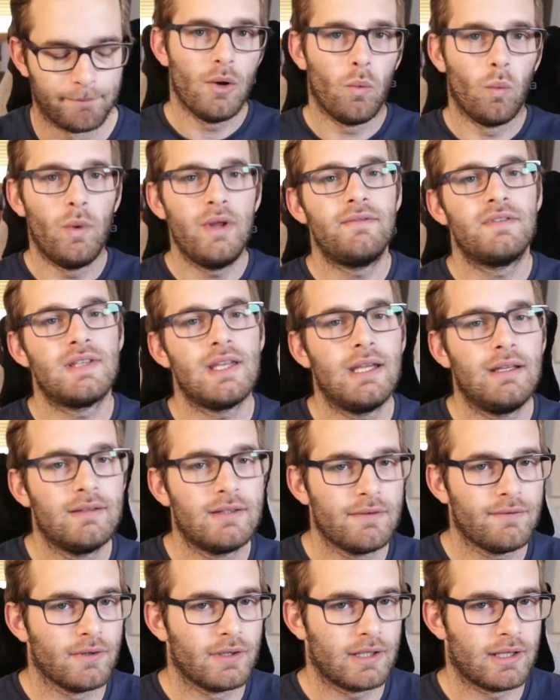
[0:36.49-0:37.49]
We've seen
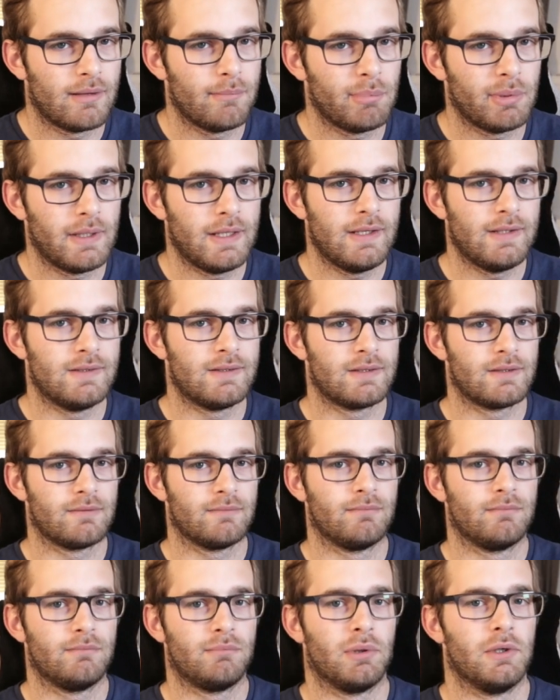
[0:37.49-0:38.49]
different companies
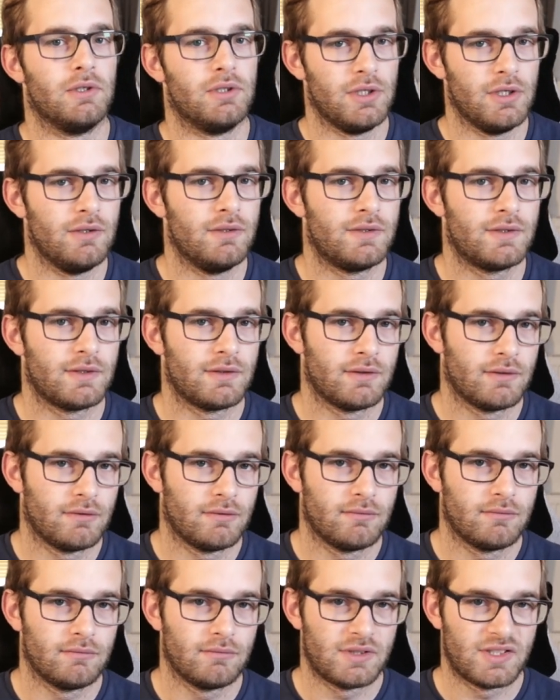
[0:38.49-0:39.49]
produce
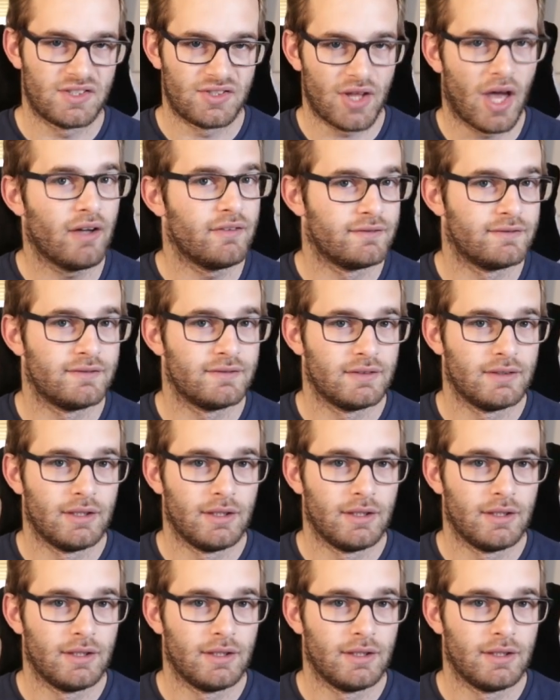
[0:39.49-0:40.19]
stuff